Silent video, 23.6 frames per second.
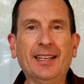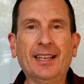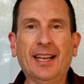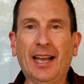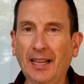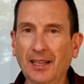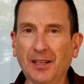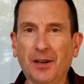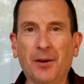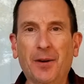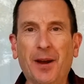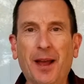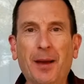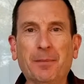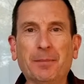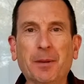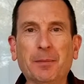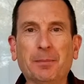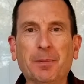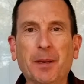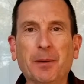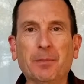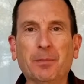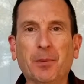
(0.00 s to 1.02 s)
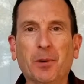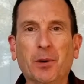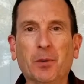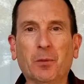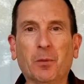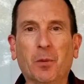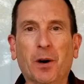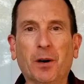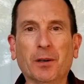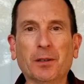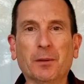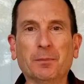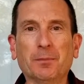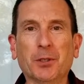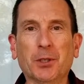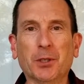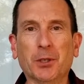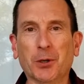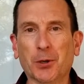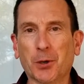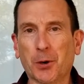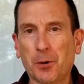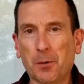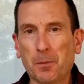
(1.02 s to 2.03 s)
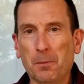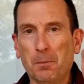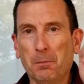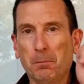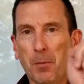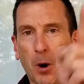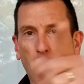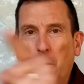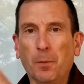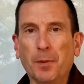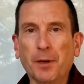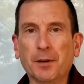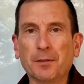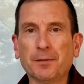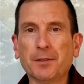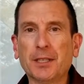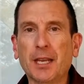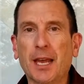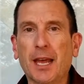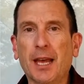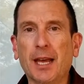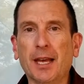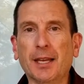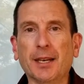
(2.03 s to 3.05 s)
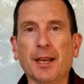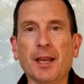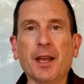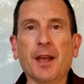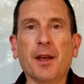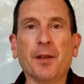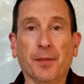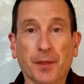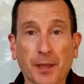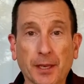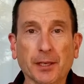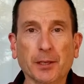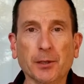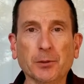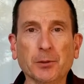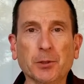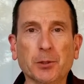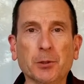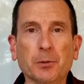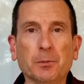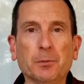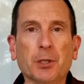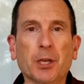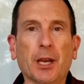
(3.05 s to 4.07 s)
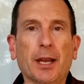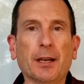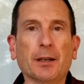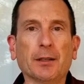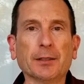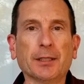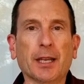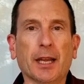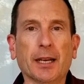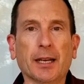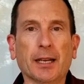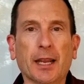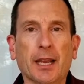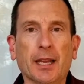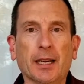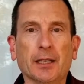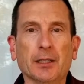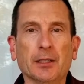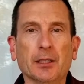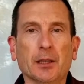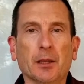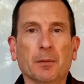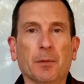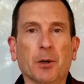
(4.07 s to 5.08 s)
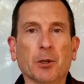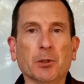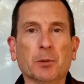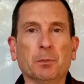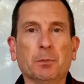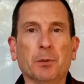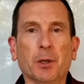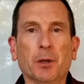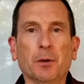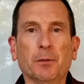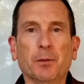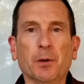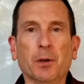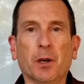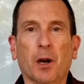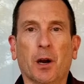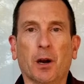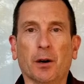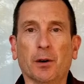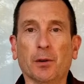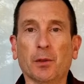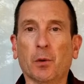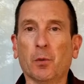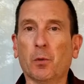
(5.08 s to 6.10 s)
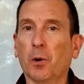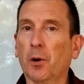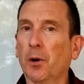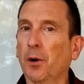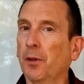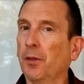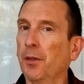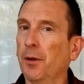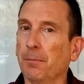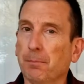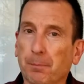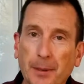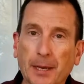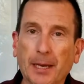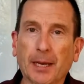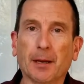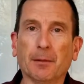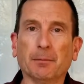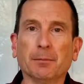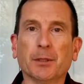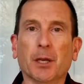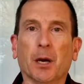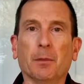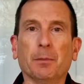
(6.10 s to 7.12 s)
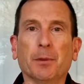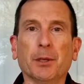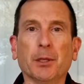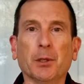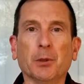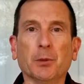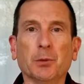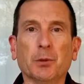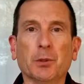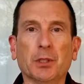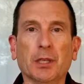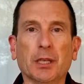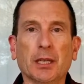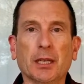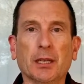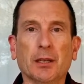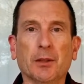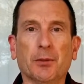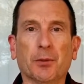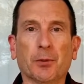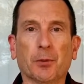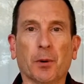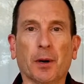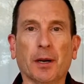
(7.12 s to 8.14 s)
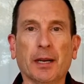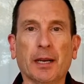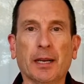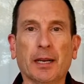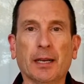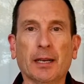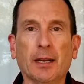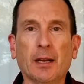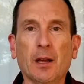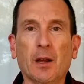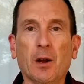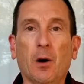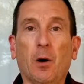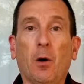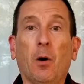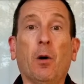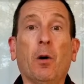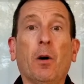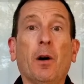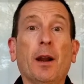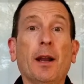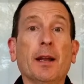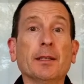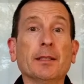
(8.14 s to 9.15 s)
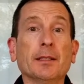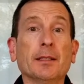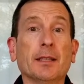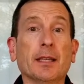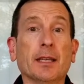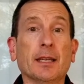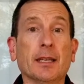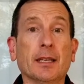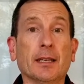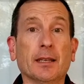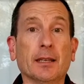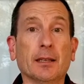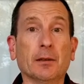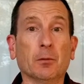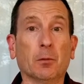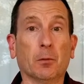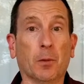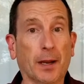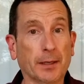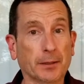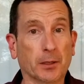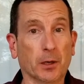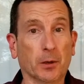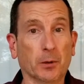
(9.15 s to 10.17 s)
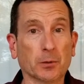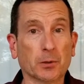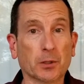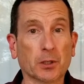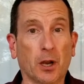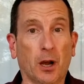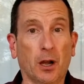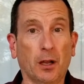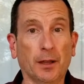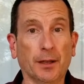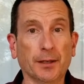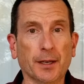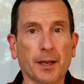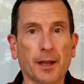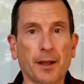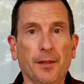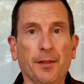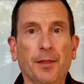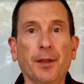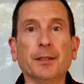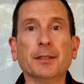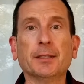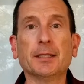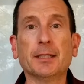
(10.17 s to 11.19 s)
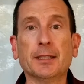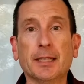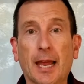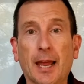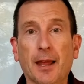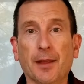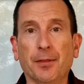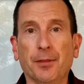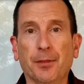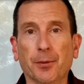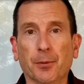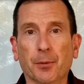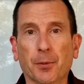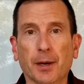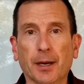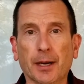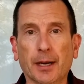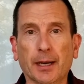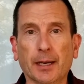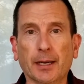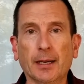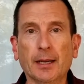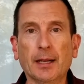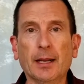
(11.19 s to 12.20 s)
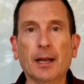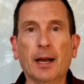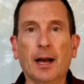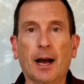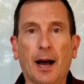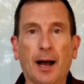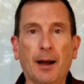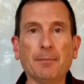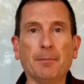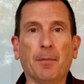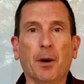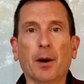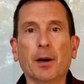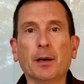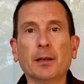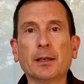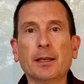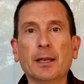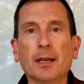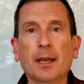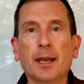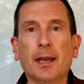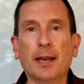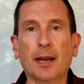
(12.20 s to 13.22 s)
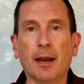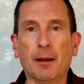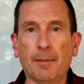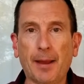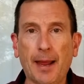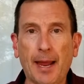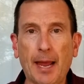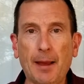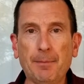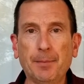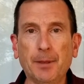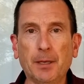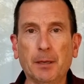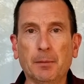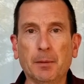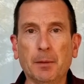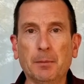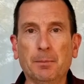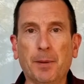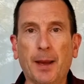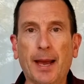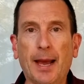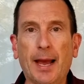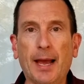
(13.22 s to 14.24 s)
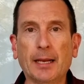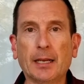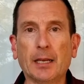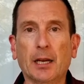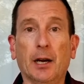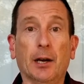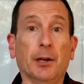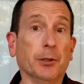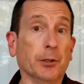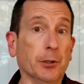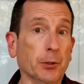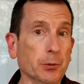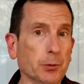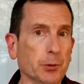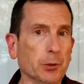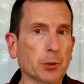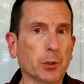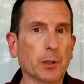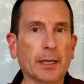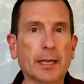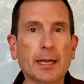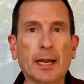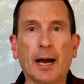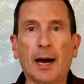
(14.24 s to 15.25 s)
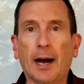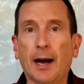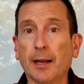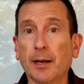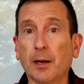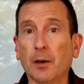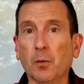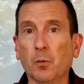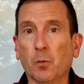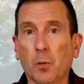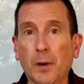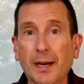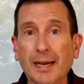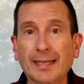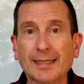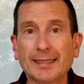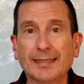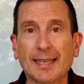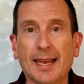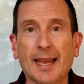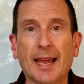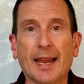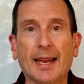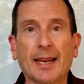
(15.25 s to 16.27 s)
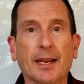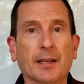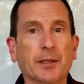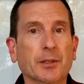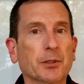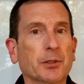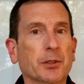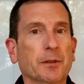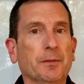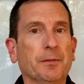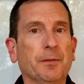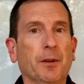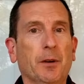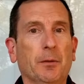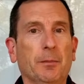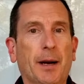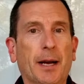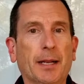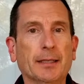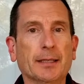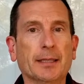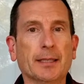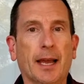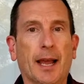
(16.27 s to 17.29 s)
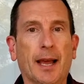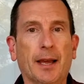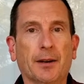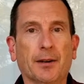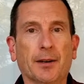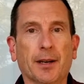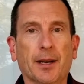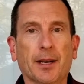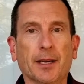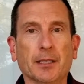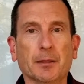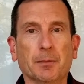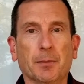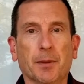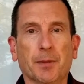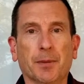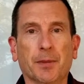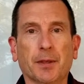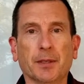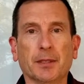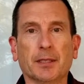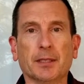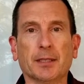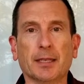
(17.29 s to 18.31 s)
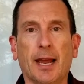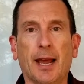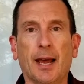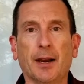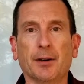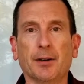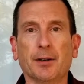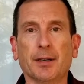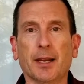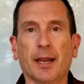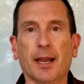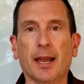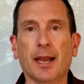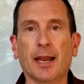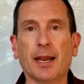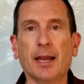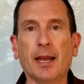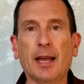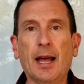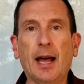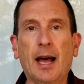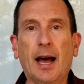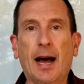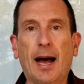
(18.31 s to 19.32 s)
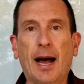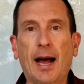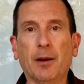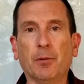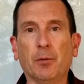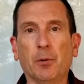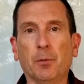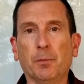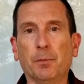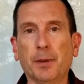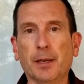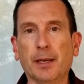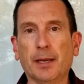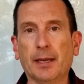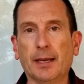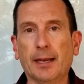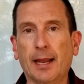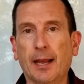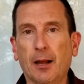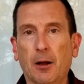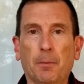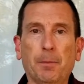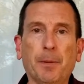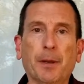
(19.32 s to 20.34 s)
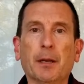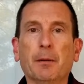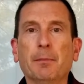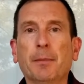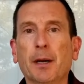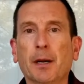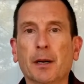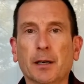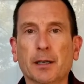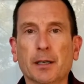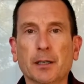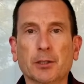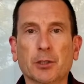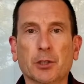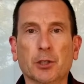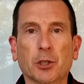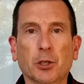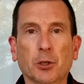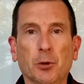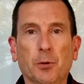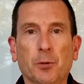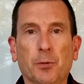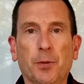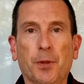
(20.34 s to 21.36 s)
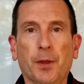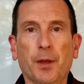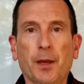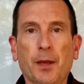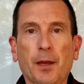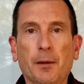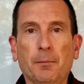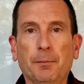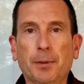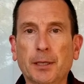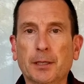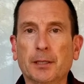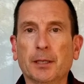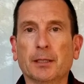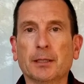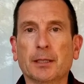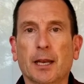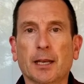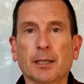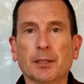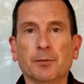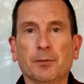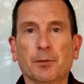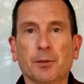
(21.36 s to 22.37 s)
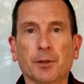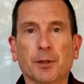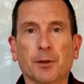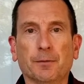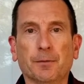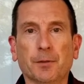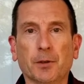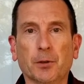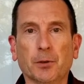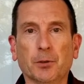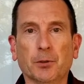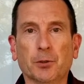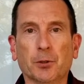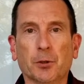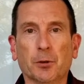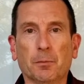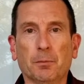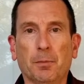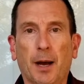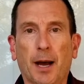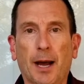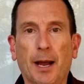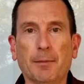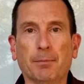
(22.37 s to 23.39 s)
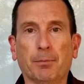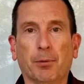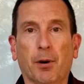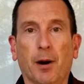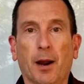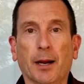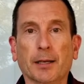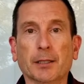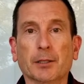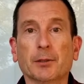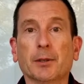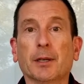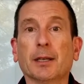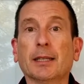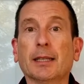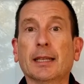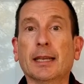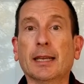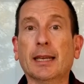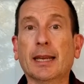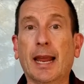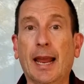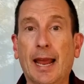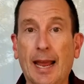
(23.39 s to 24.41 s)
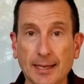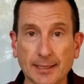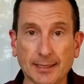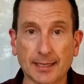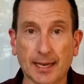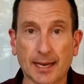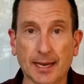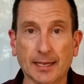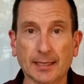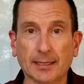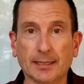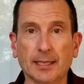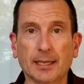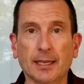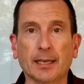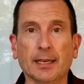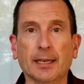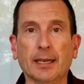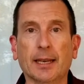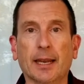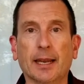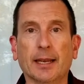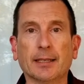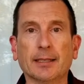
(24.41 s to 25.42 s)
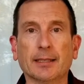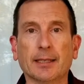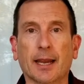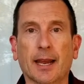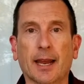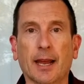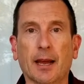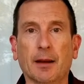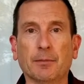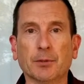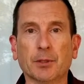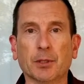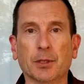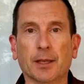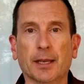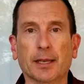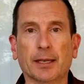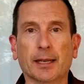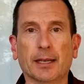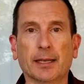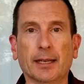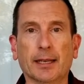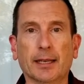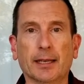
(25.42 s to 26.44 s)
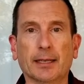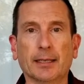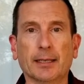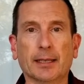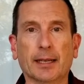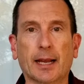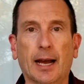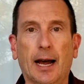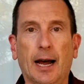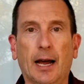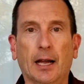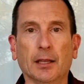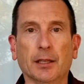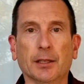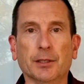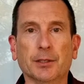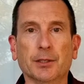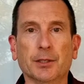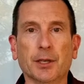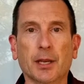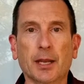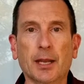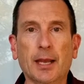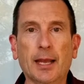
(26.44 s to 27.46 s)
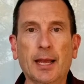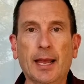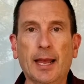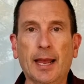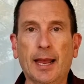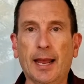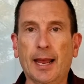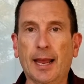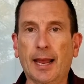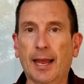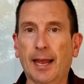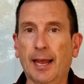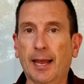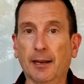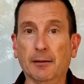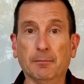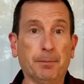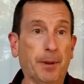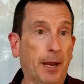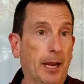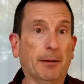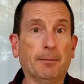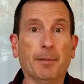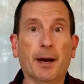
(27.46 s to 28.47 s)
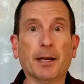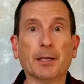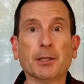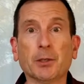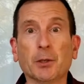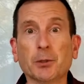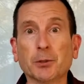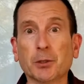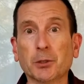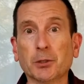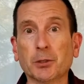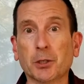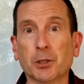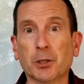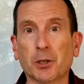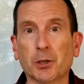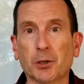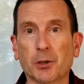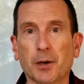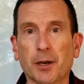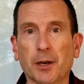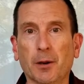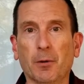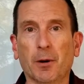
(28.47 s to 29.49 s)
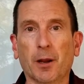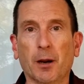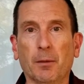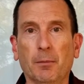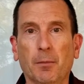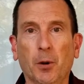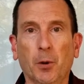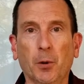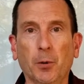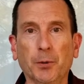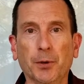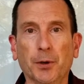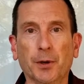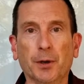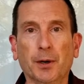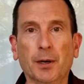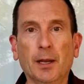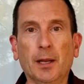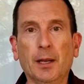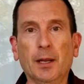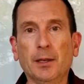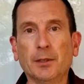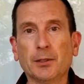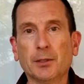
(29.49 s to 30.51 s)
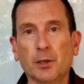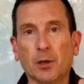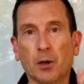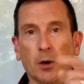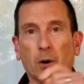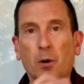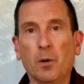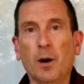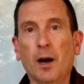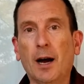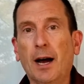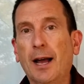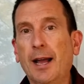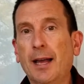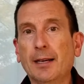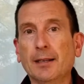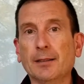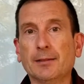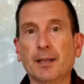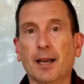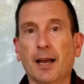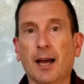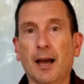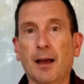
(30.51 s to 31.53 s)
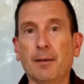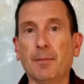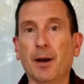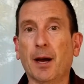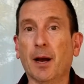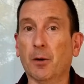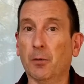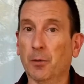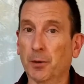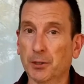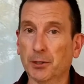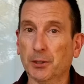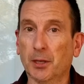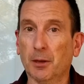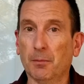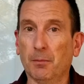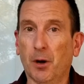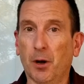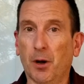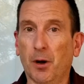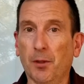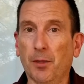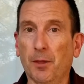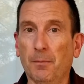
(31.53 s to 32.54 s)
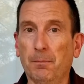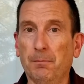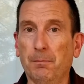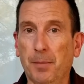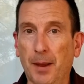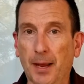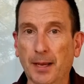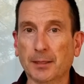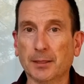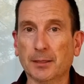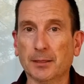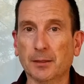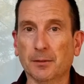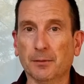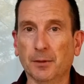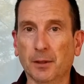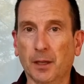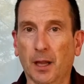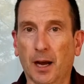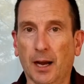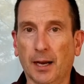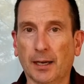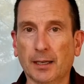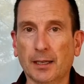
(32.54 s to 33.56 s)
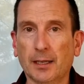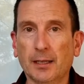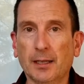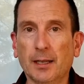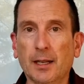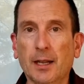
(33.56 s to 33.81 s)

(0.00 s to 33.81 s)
Hello, happy people, and welcome to your Moment of Zed, the YouTube channel dedicated to the most beautiful car in the world, the BMW Z3, or as the Redcoats call it, the Z3. I'm Mark, and I'm happy to be back unusually on a weekday. I usually film on Saturdays, but this Saturday I will be helping America's youth be successful in the future by proctoring the SAT exam so they can get into college and pay my Social Security when I'm older. So, ahead of time, I wish them all the best of luck.